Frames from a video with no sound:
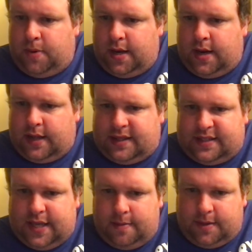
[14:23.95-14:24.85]
but at the
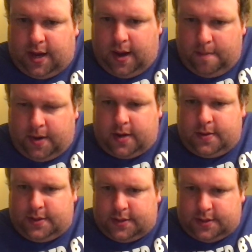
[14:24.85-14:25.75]
same time,
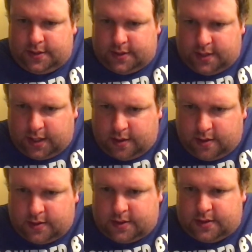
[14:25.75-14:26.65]
Michael
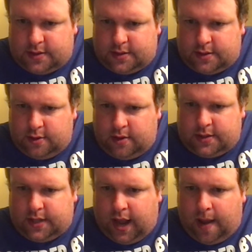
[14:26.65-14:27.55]
signals to
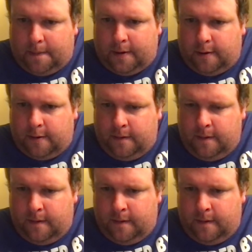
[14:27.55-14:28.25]
his capo